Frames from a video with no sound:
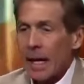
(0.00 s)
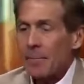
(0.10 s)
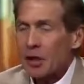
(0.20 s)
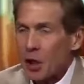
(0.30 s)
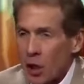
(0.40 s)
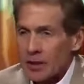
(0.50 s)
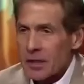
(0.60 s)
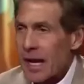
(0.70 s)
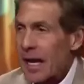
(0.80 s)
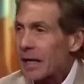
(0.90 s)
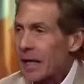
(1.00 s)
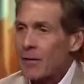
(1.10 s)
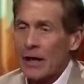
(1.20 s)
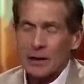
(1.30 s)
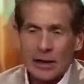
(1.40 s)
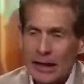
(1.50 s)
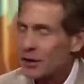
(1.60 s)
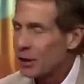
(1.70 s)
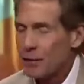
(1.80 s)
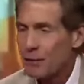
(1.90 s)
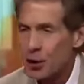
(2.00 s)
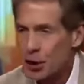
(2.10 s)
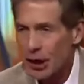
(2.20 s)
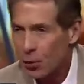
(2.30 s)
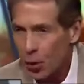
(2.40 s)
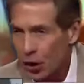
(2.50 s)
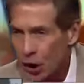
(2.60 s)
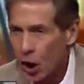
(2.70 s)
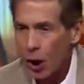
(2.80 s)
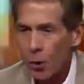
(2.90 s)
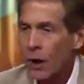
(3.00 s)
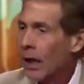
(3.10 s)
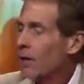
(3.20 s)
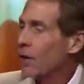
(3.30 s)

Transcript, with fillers: And because of that, they lead the division at one and oh.